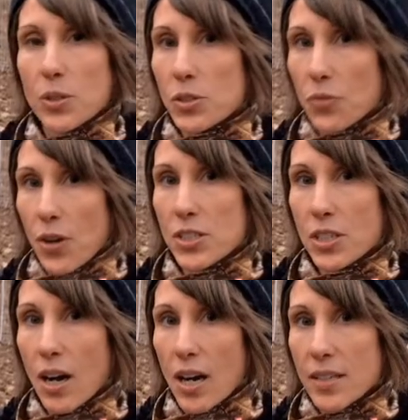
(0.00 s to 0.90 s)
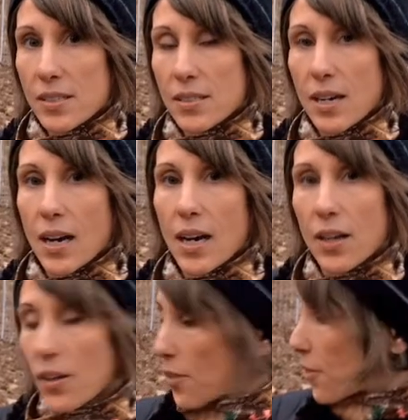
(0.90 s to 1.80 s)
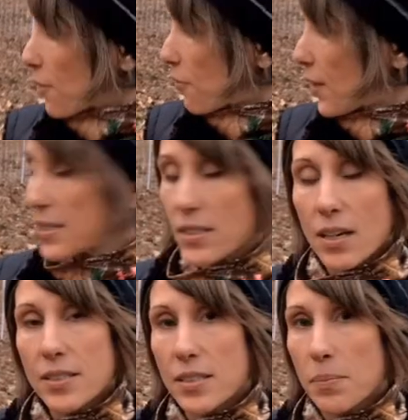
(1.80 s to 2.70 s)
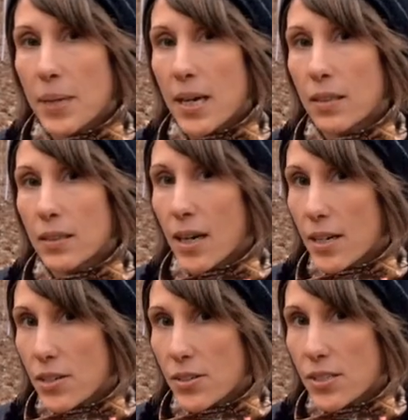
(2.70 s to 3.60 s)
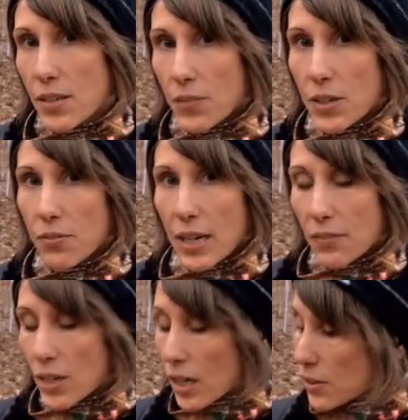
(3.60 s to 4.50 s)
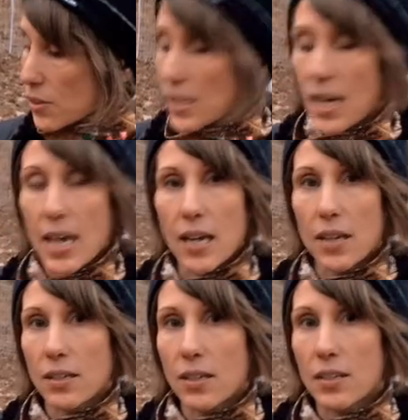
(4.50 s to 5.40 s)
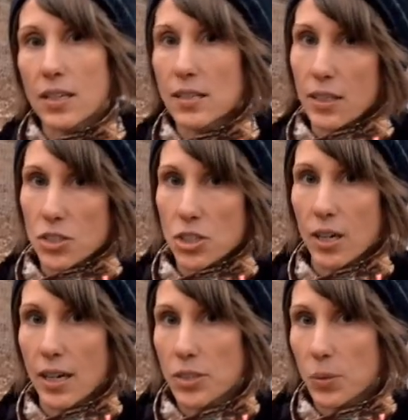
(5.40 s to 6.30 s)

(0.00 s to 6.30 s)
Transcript: So as far as cost, the fence costs about $175 and the IntelliShock